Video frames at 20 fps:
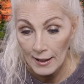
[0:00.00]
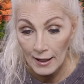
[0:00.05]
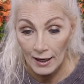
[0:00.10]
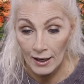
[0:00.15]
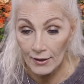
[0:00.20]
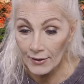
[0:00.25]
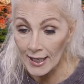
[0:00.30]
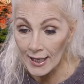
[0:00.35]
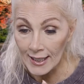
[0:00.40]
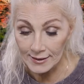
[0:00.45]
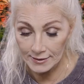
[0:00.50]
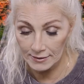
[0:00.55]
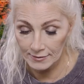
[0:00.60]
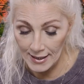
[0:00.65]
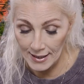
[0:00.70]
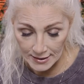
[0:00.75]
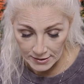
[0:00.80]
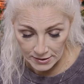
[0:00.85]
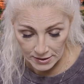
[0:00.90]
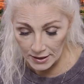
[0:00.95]
All right,
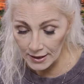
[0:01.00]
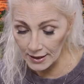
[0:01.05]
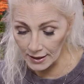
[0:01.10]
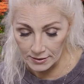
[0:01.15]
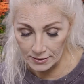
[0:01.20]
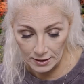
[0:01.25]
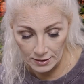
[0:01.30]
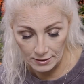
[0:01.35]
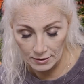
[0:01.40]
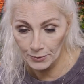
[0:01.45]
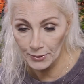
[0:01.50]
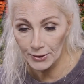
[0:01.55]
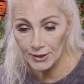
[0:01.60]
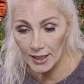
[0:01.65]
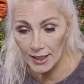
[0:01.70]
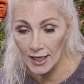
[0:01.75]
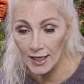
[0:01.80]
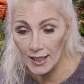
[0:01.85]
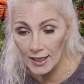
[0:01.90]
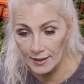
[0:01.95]
that's it. We're
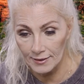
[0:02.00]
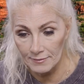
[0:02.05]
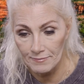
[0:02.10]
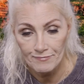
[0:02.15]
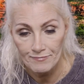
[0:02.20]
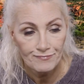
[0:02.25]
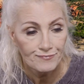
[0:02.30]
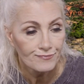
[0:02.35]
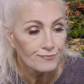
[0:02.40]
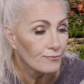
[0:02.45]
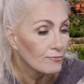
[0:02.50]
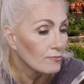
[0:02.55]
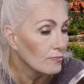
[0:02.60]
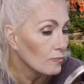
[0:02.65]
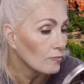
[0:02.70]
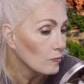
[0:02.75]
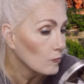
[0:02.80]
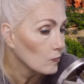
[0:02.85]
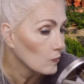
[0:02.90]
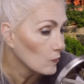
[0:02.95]
done.
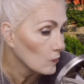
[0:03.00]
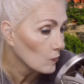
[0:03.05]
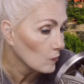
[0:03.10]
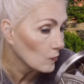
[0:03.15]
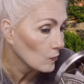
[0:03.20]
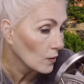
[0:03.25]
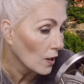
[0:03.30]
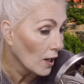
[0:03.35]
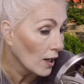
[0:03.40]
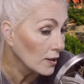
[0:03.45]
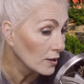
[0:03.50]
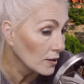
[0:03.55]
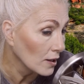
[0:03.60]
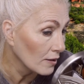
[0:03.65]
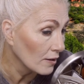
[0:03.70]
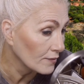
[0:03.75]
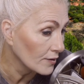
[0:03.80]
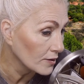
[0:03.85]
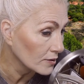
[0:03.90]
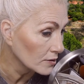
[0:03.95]
I
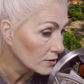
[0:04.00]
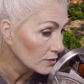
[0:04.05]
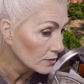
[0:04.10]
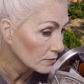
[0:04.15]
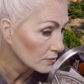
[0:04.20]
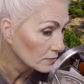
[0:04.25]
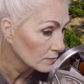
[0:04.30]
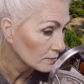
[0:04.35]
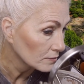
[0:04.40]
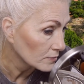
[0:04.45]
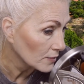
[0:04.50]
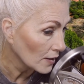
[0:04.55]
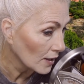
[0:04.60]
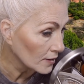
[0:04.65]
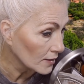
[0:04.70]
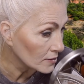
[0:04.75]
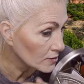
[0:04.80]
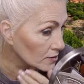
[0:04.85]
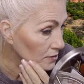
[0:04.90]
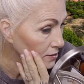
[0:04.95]
love it. And
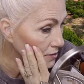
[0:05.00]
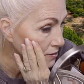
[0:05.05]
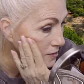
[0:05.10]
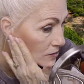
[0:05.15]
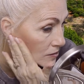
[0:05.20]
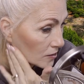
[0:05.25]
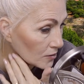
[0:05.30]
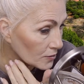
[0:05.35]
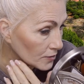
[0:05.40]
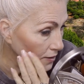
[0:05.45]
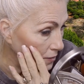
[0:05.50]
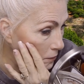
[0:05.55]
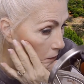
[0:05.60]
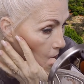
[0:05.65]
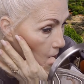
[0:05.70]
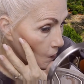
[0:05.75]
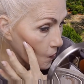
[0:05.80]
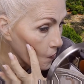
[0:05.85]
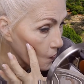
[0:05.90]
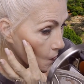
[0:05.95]
it's a CC cream.
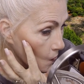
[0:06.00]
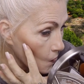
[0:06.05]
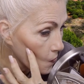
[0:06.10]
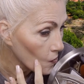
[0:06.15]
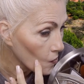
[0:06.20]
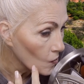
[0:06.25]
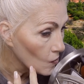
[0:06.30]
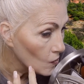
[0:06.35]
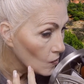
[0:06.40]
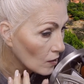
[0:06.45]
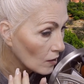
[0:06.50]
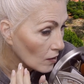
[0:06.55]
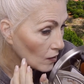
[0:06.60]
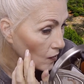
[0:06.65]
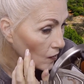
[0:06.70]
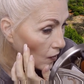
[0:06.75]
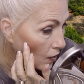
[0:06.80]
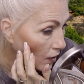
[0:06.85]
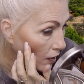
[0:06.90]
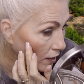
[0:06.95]

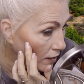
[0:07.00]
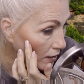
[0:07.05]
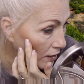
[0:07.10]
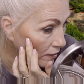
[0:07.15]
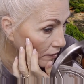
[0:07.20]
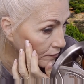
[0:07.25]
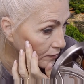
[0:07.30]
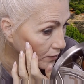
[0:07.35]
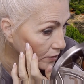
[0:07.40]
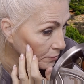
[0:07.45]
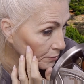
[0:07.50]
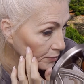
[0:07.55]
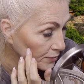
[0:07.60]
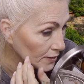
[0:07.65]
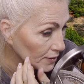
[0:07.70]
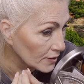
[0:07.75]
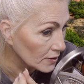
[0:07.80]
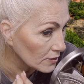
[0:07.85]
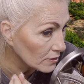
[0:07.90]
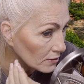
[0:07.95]
I have
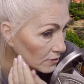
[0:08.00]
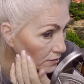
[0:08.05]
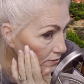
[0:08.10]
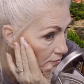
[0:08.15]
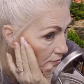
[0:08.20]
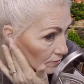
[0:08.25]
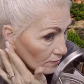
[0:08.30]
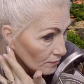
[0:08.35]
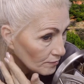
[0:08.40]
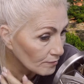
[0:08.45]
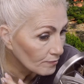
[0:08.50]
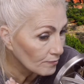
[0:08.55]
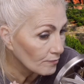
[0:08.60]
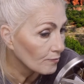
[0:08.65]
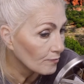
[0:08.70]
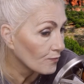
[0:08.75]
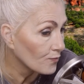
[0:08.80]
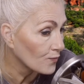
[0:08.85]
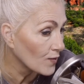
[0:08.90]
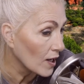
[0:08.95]
complete
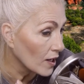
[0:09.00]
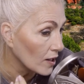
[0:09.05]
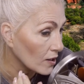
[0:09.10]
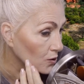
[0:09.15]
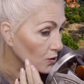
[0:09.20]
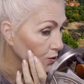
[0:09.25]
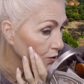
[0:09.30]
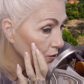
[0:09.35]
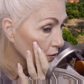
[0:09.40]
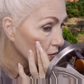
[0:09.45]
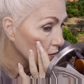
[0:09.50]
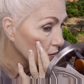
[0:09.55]
faith